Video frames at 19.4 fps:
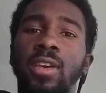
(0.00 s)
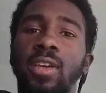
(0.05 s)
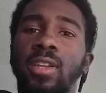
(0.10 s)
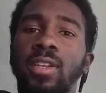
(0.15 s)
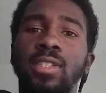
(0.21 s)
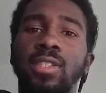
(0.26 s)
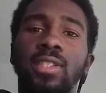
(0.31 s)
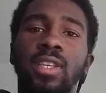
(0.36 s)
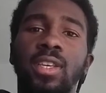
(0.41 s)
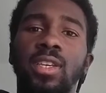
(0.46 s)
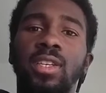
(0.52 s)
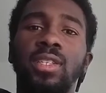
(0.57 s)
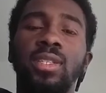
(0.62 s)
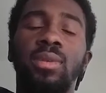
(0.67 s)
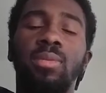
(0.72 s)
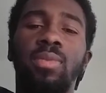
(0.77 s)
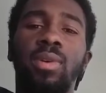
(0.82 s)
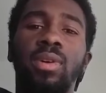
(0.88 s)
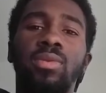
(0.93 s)
this thing is
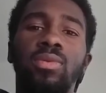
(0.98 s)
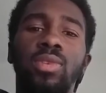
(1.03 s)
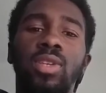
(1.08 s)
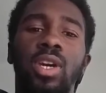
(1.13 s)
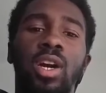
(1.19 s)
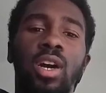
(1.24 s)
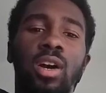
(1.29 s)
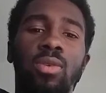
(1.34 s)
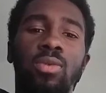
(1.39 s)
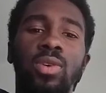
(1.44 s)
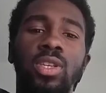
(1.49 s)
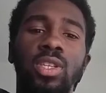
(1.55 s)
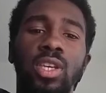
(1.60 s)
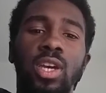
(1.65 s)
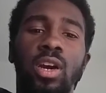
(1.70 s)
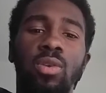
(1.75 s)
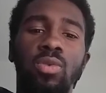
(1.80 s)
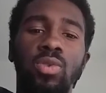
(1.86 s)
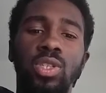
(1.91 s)
about Yahweh and
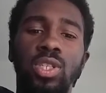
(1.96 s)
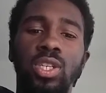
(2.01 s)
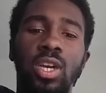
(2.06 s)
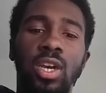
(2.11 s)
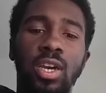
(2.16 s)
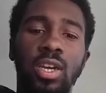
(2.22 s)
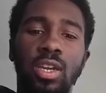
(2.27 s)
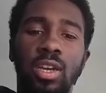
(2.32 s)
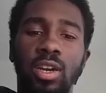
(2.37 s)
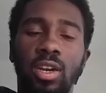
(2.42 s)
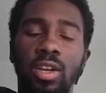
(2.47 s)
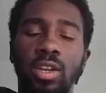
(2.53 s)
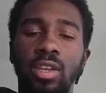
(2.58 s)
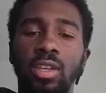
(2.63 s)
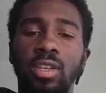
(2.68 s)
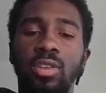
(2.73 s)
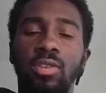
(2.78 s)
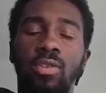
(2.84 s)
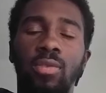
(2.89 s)
Yahweh Shai. All right,
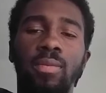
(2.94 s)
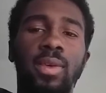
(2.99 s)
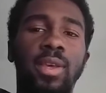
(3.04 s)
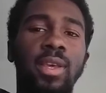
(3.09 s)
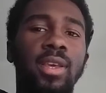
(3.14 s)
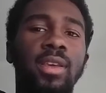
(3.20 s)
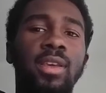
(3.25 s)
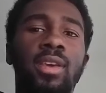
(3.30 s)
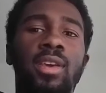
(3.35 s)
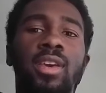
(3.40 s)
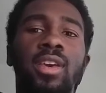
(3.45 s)
you know what I mean?